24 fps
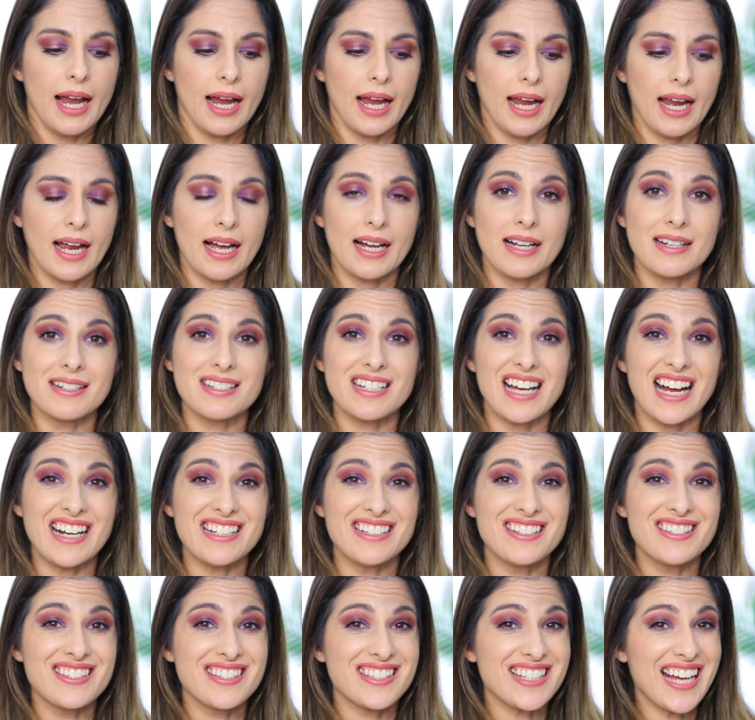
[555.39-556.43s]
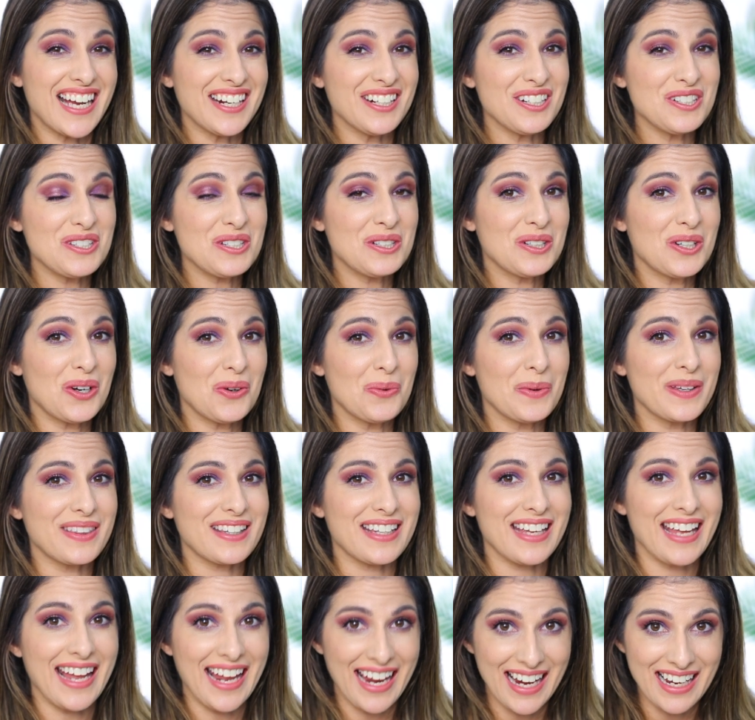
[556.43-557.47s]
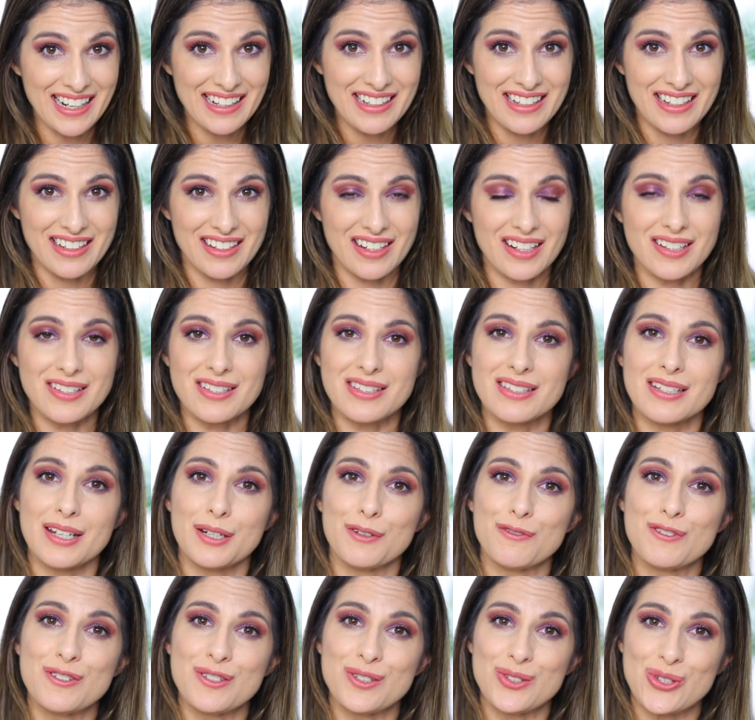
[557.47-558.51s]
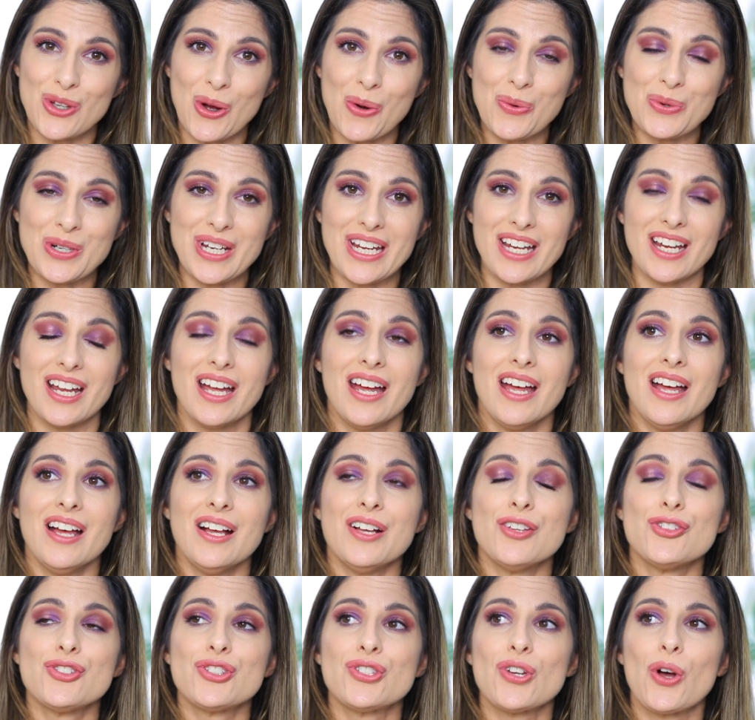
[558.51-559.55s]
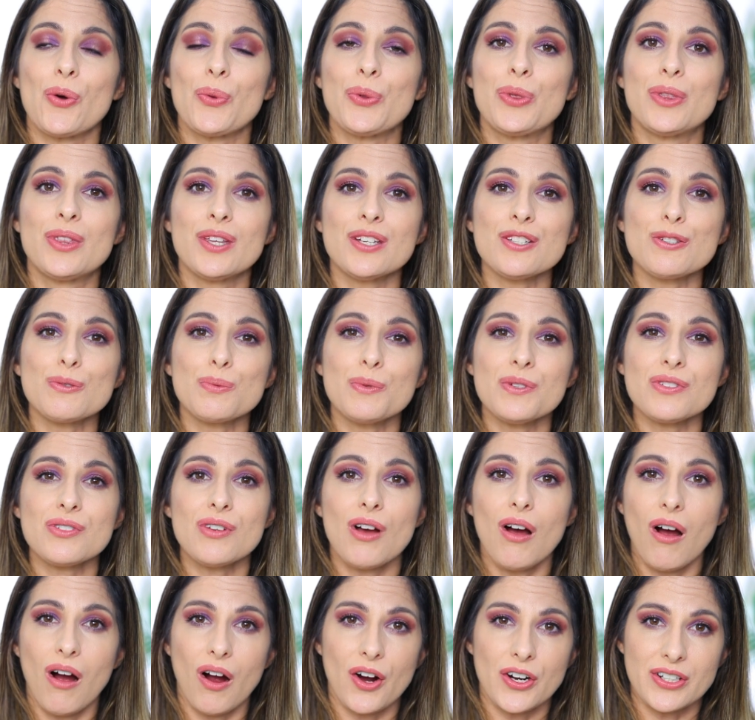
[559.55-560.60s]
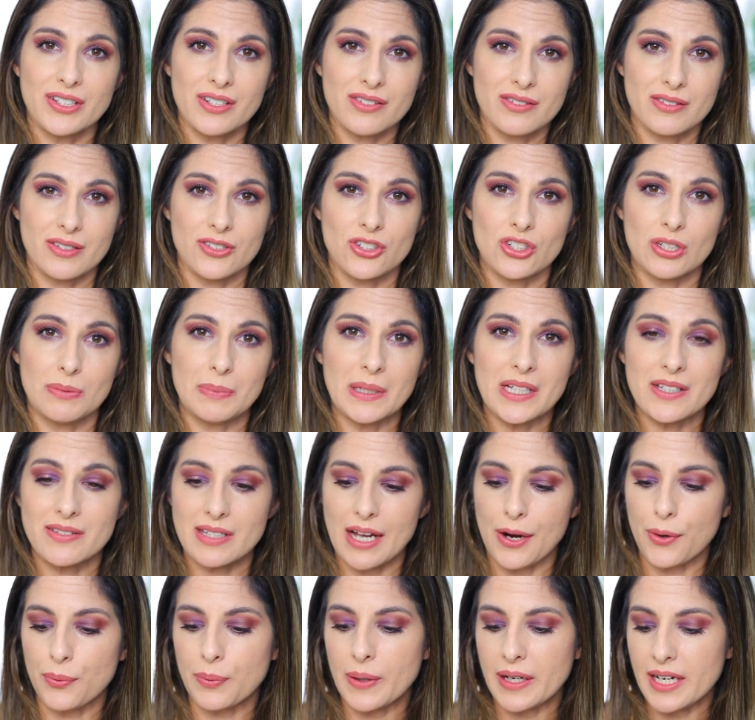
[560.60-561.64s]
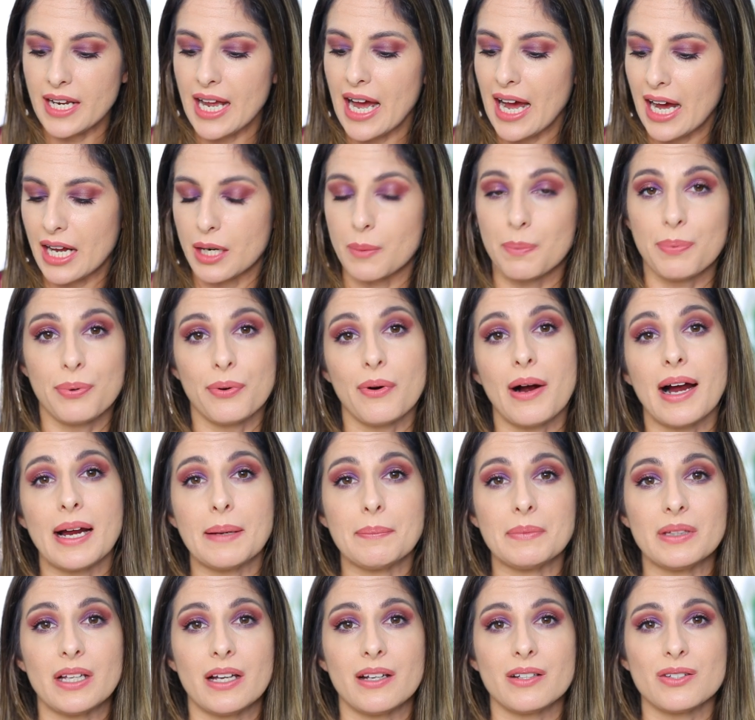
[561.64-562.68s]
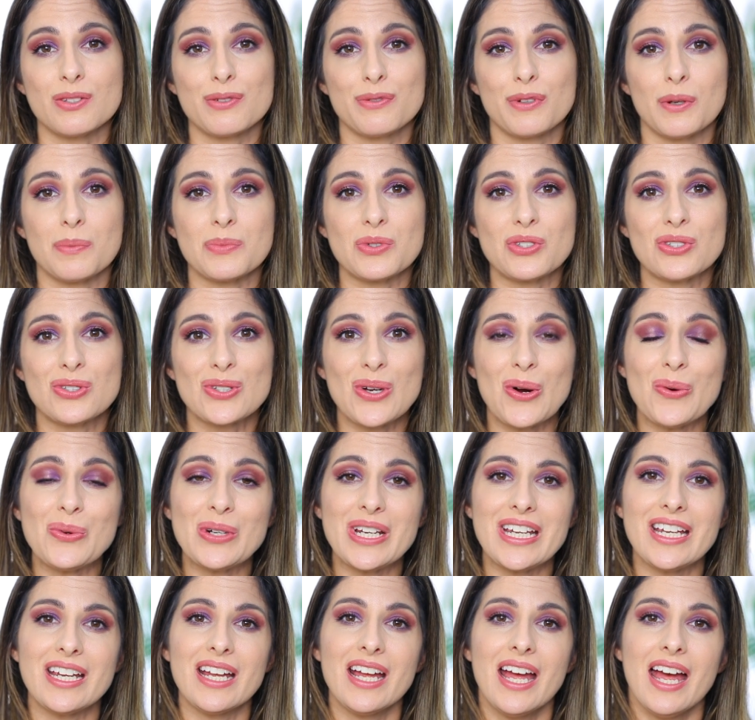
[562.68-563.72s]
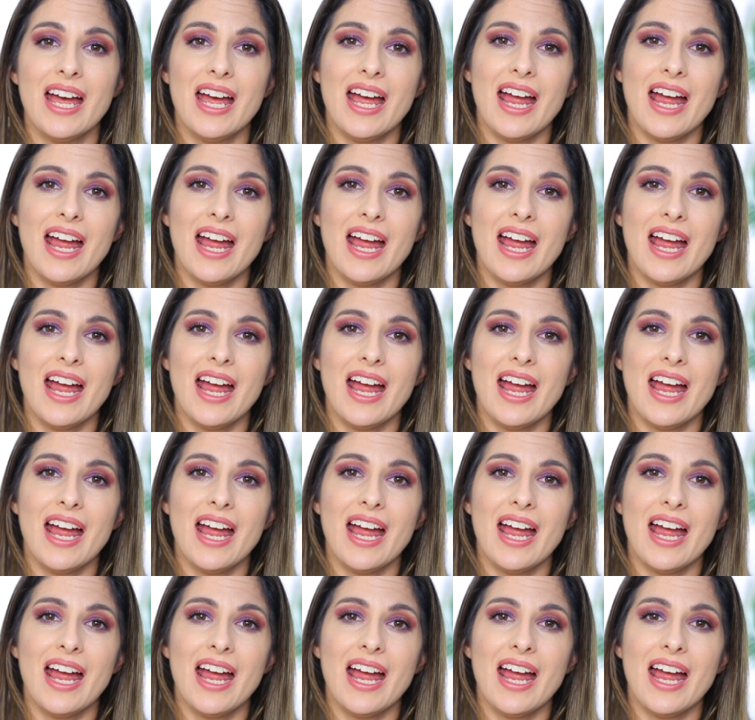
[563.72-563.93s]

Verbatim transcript: and I decided to go with Canon instead of Sony. So this was a hard decision because I already had a prime lens from Sony